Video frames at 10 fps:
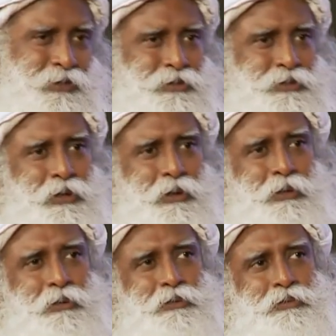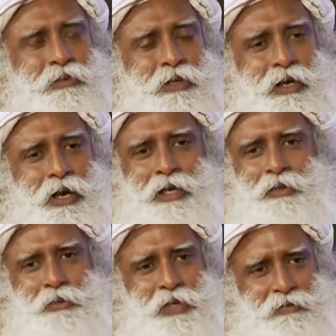So,
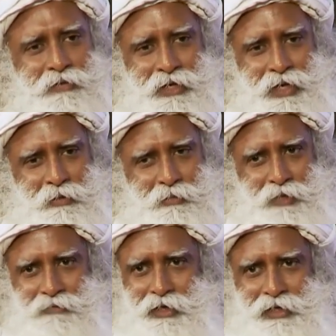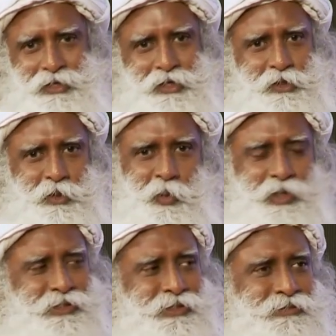I don't give a damn definitely doesn't
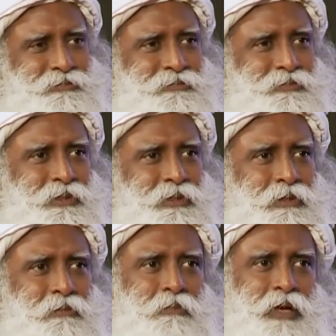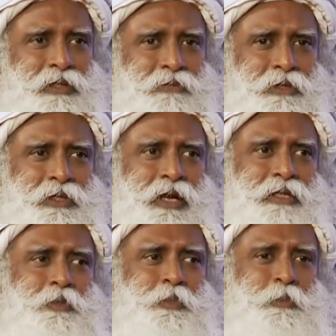work. But whether
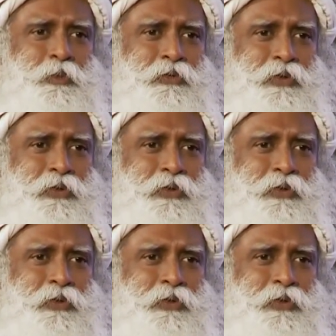other people